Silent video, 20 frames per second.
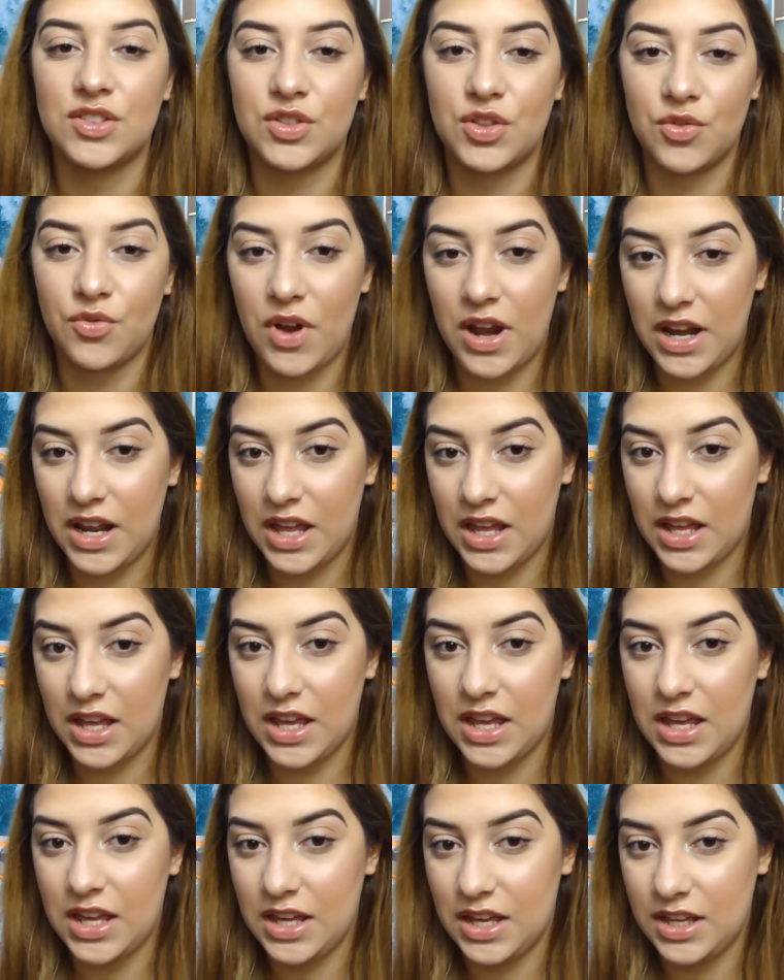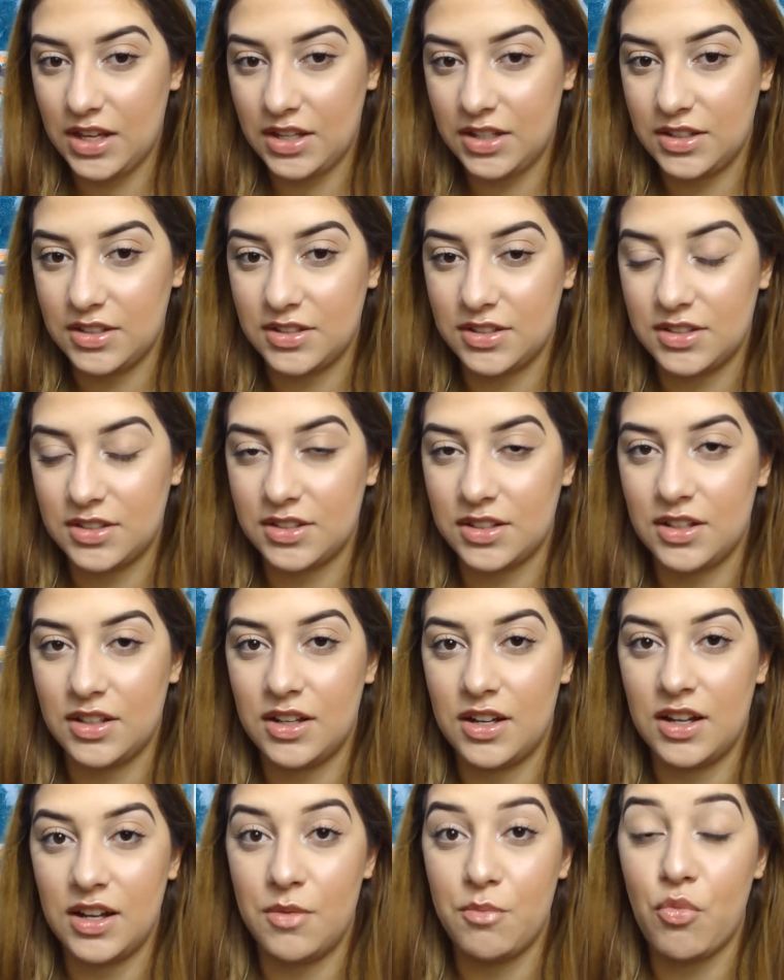Threading is
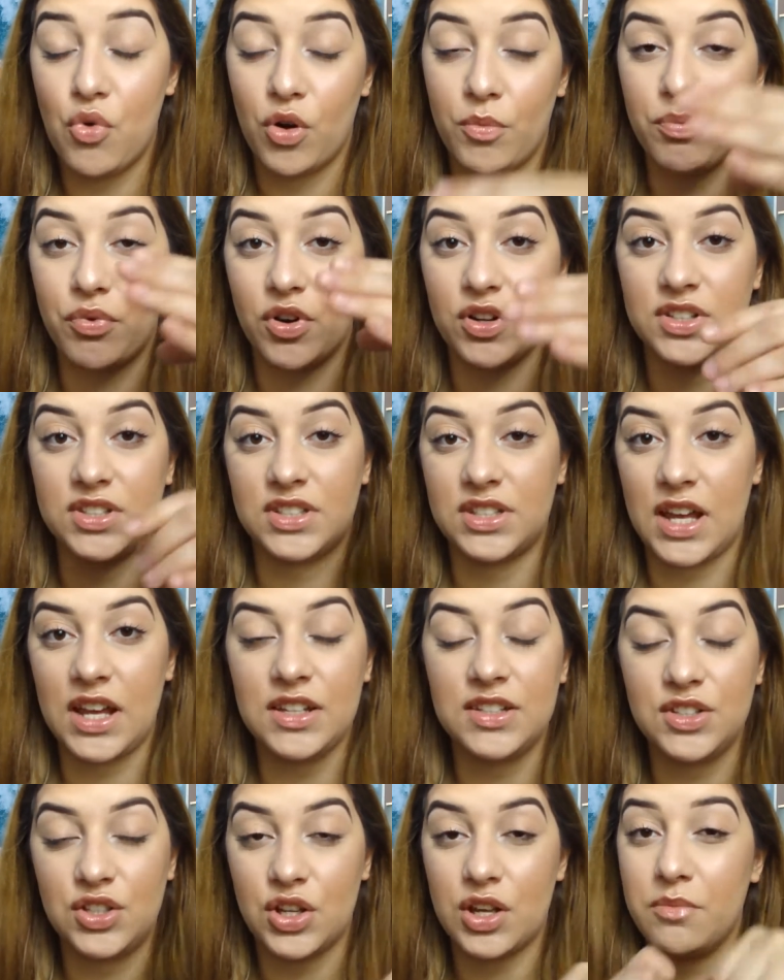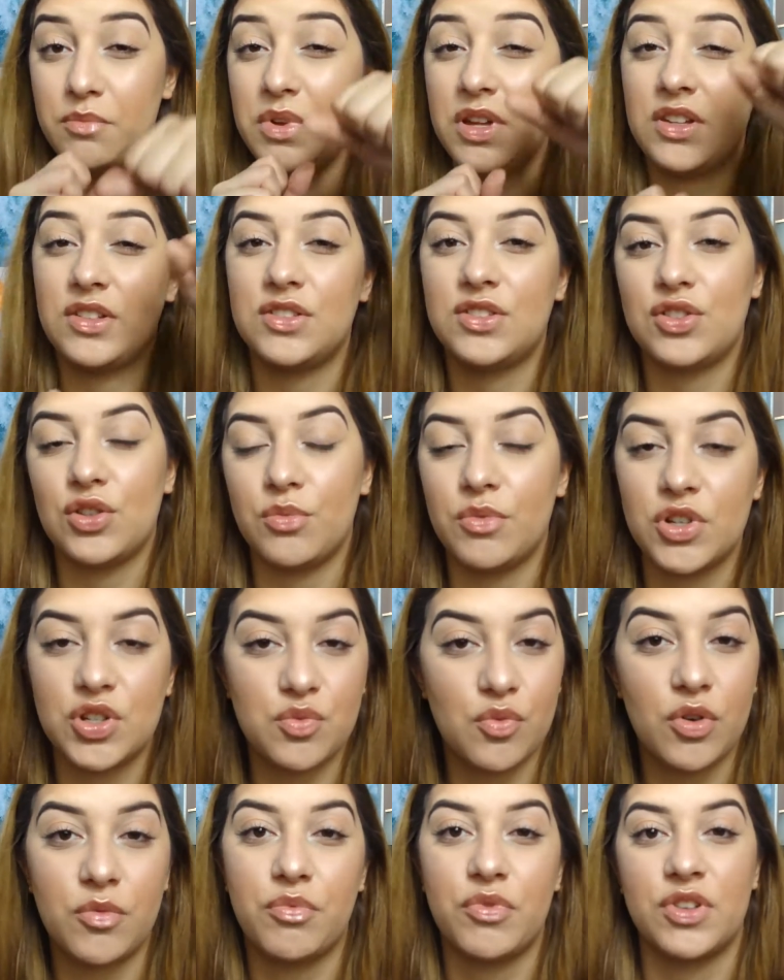more precise. You can be so much
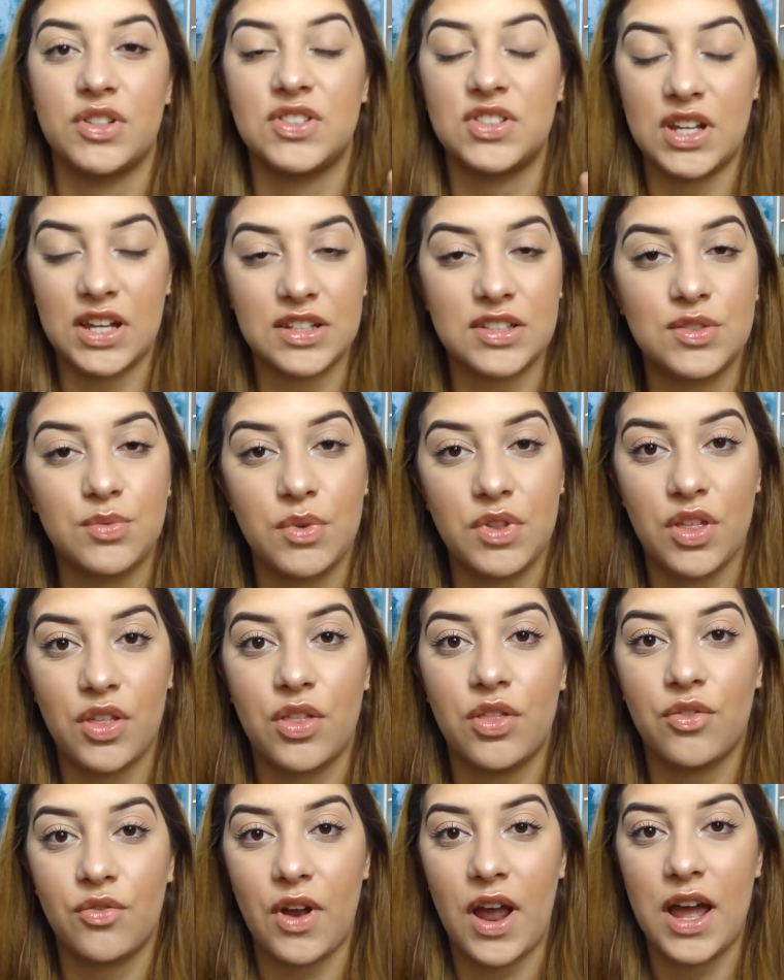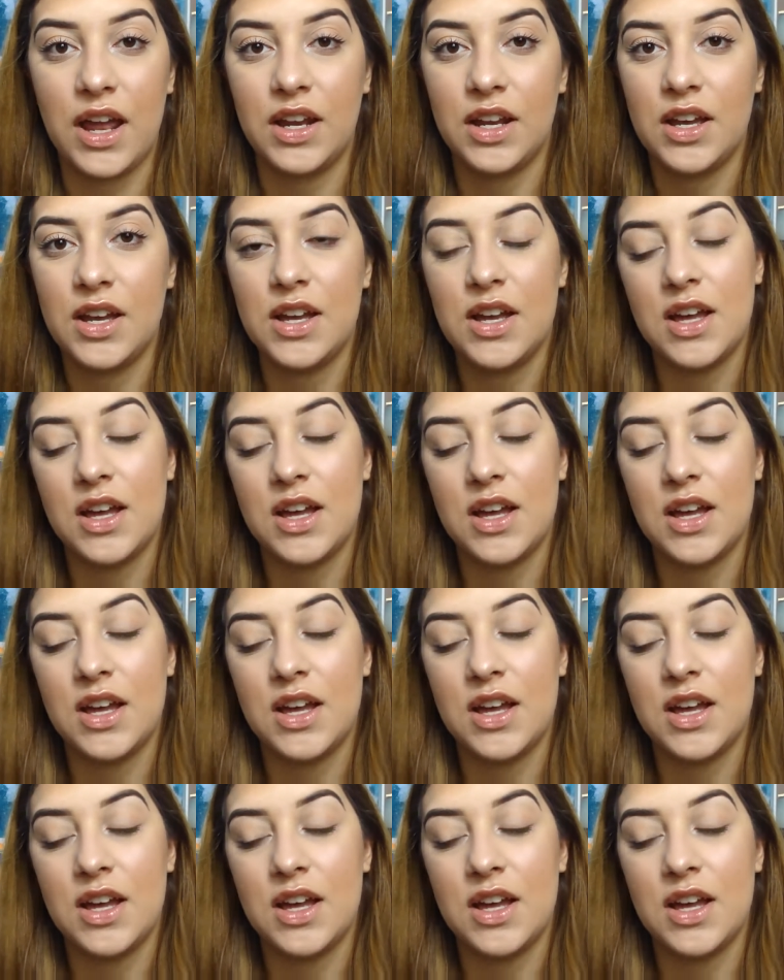more precise with the thread.